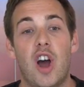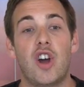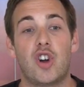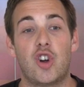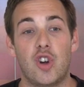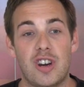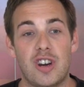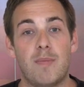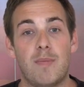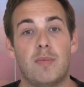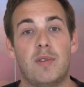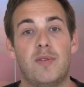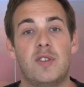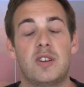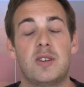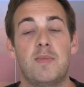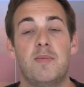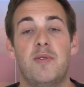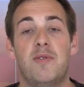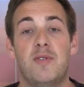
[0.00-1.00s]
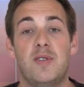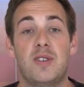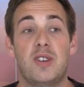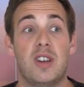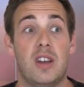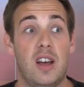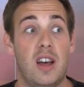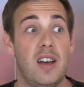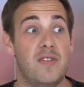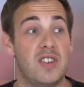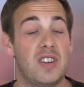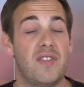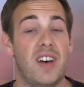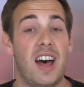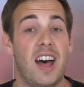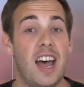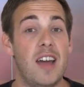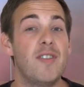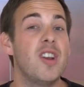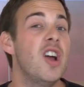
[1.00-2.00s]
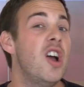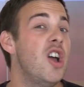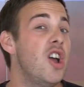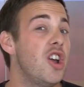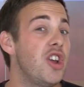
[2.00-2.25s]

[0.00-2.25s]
a good number of them have survived,